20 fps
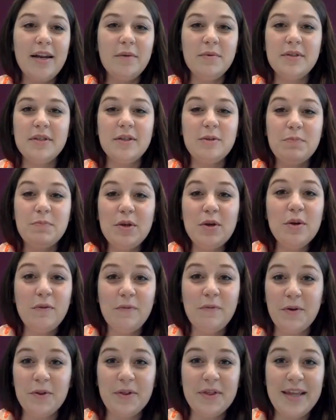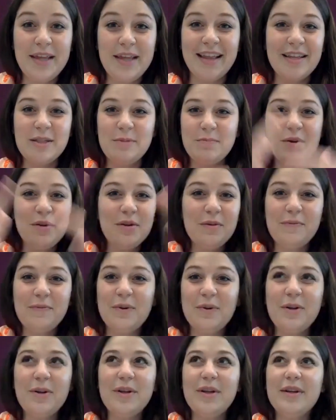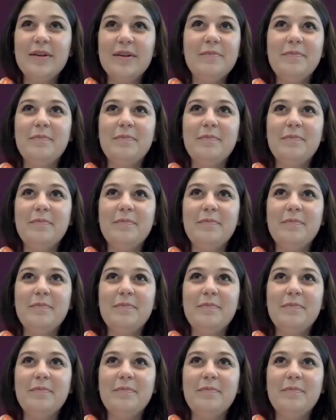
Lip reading: It was this beautiful thing, this beautiful